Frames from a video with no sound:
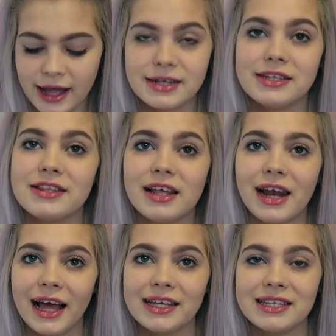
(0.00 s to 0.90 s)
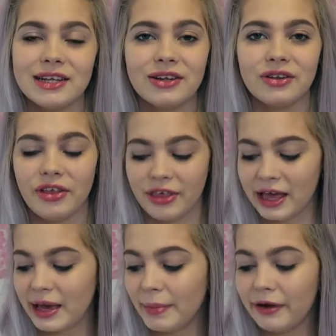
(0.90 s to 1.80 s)
And the last little
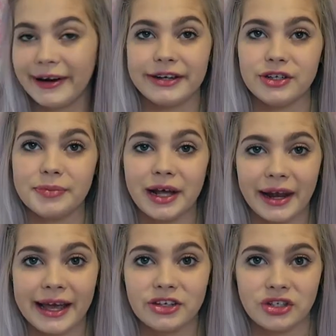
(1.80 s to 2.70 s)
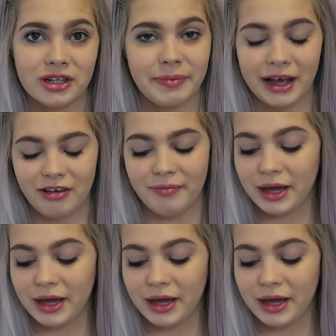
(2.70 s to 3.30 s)
thing in my random collection at the back of